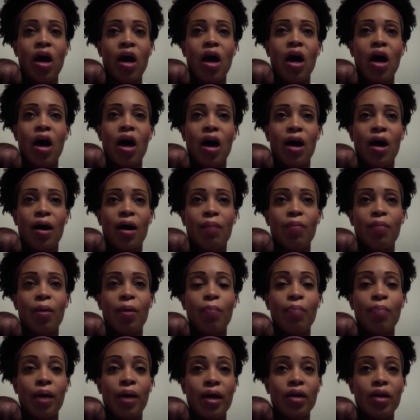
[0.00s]

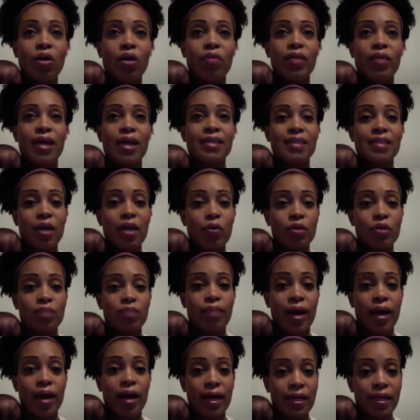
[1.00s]
But on that day was
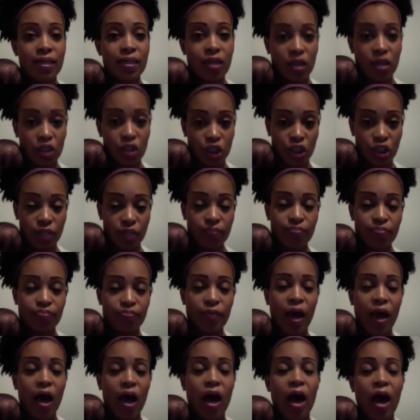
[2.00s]
my induction.
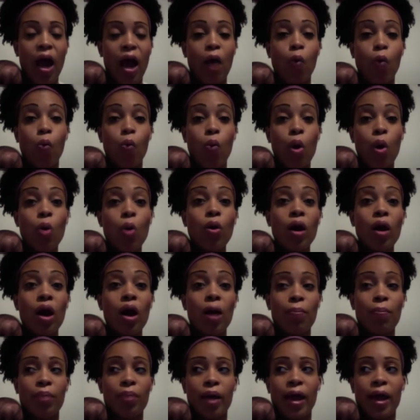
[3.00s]
I woke
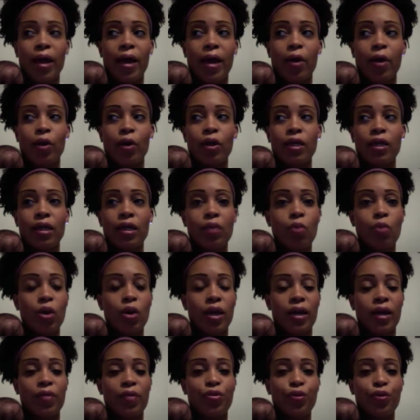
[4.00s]
up early in the
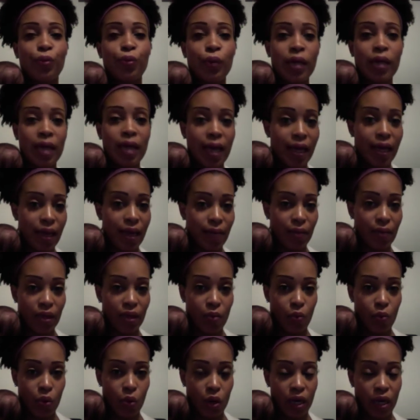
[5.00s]
morning at 3 a.m. in the
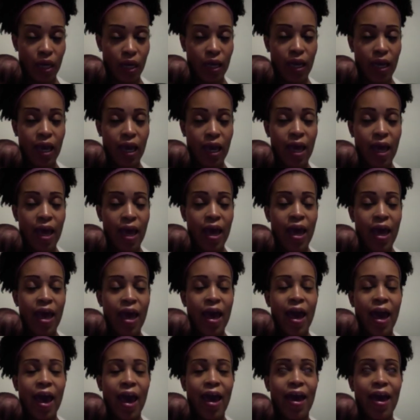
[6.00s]
morning,
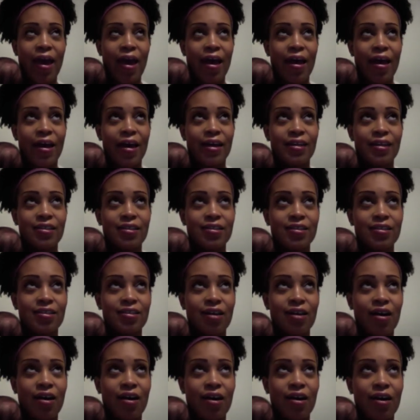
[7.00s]
and
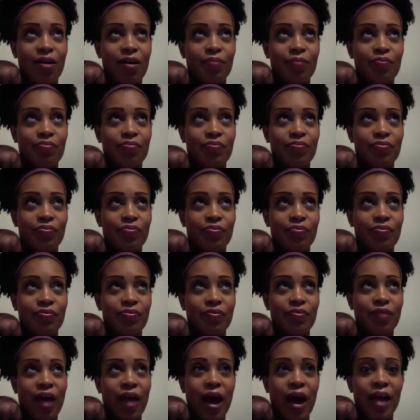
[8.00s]

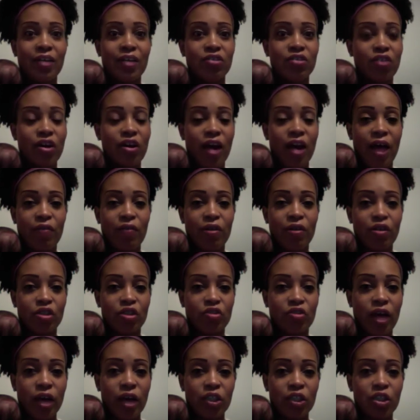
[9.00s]
I started having
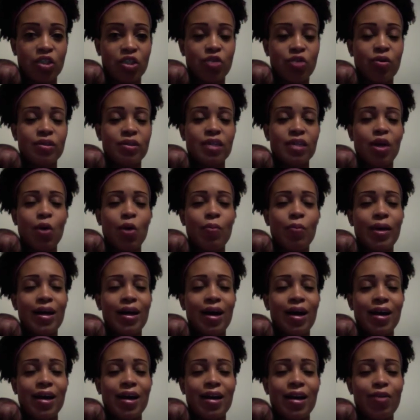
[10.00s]
contractions. So I was like, oh my
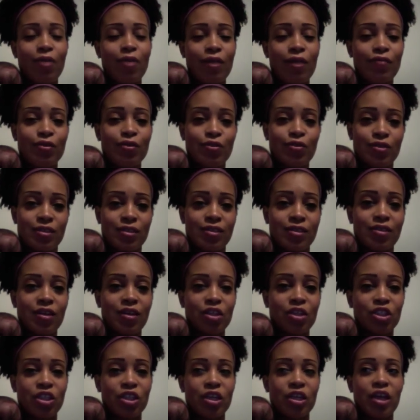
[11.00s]
God, I don't have to do this
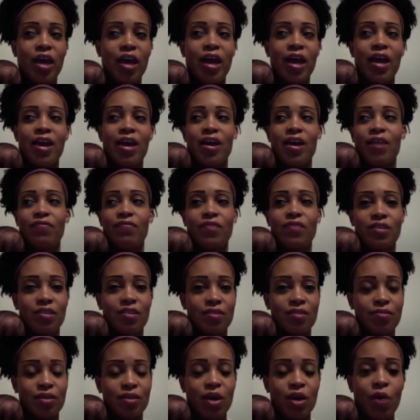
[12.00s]
induction. If this
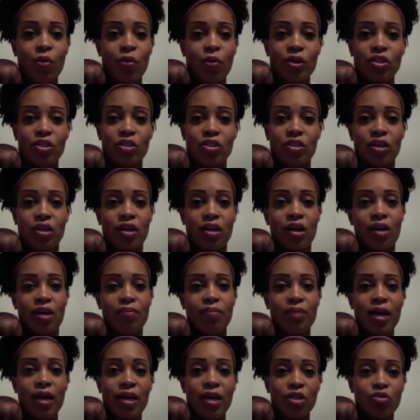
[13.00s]
keeps going, she's going to come
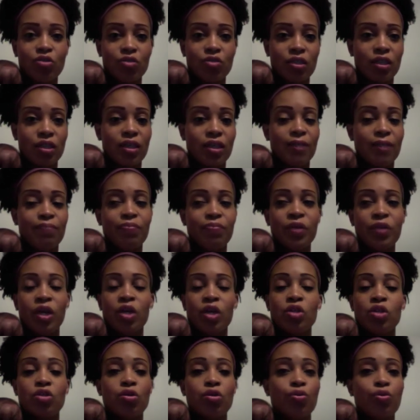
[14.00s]
naturally.
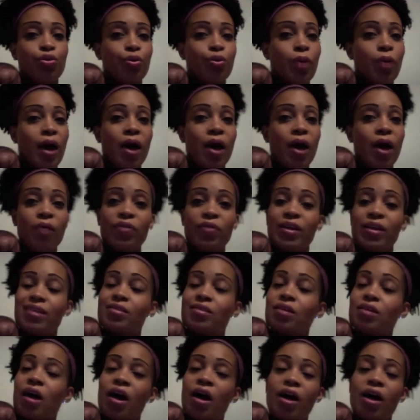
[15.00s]
So throughout the
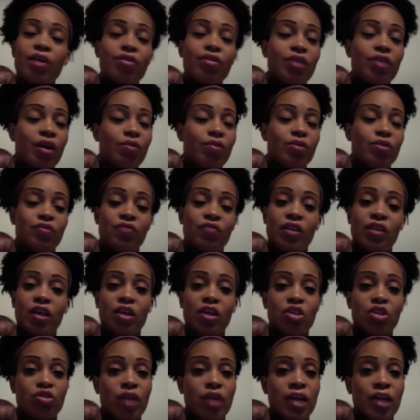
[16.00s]
entire day, I was feeling
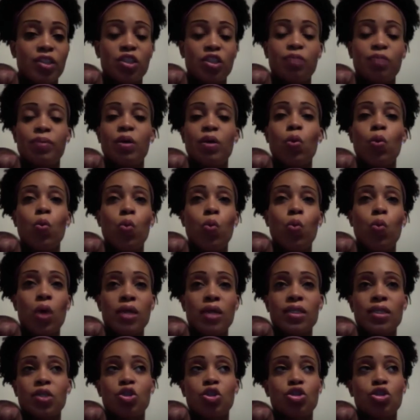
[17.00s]
contractions, but it
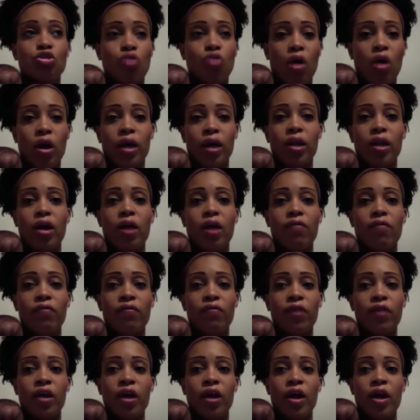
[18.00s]
wasn't strong enough
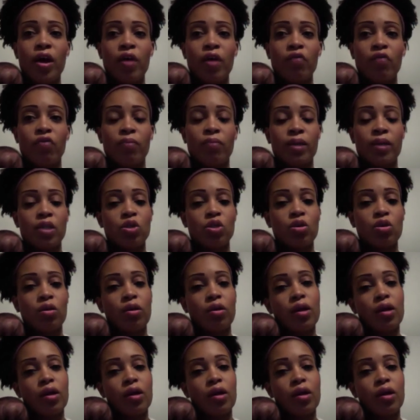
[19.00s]
for me to go to the